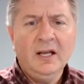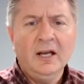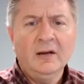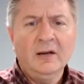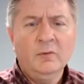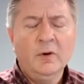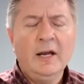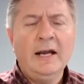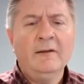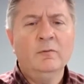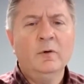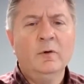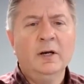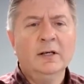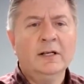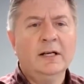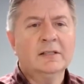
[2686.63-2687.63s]
We have
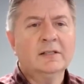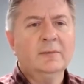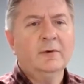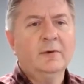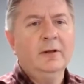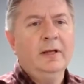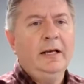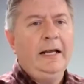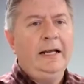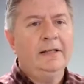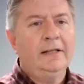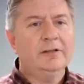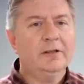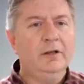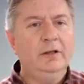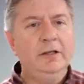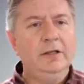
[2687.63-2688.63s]
one customer that
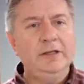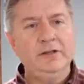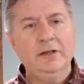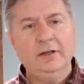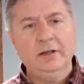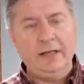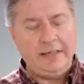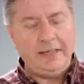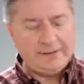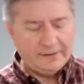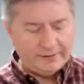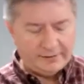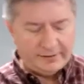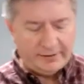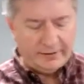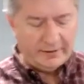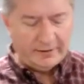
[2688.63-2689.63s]
has collegiate
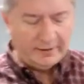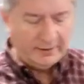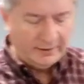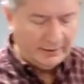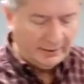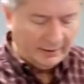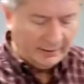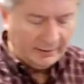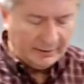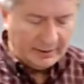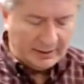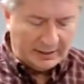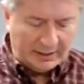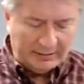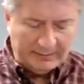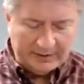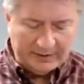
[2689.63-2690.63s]
licensing
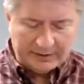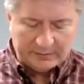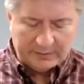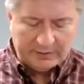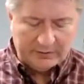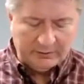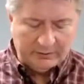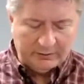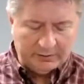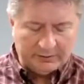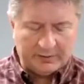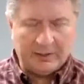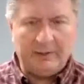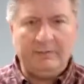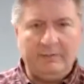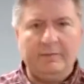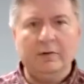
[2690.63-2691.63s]
that's been doing
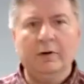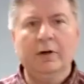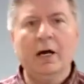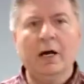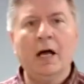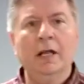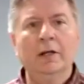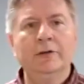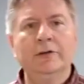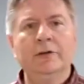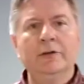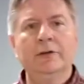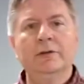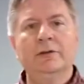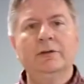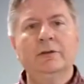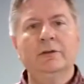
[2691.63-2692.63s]
some for
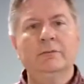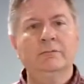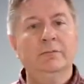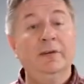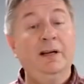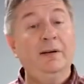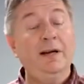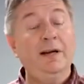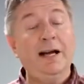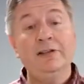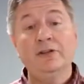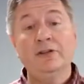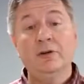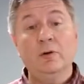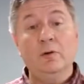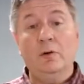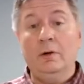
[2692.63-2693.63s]
colleges. high
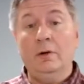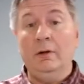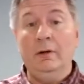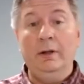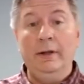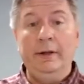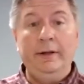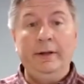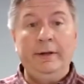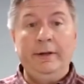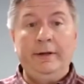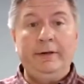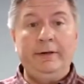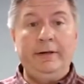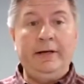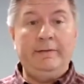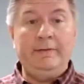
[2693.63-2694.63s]
school.
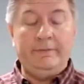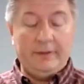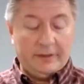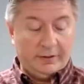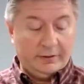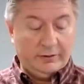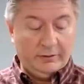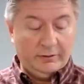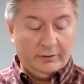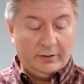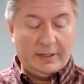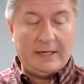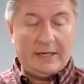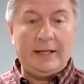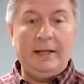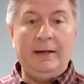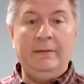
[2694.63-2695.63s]
You definitely could do a
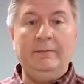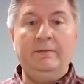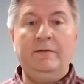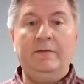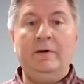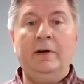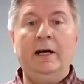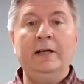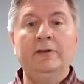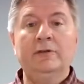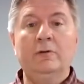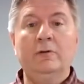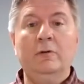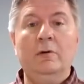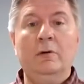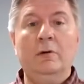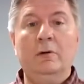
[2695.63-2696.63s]
lot of them for high
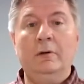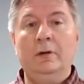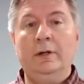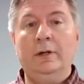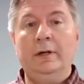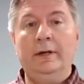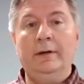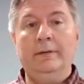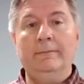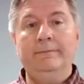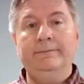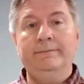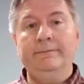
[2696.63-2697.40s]
school.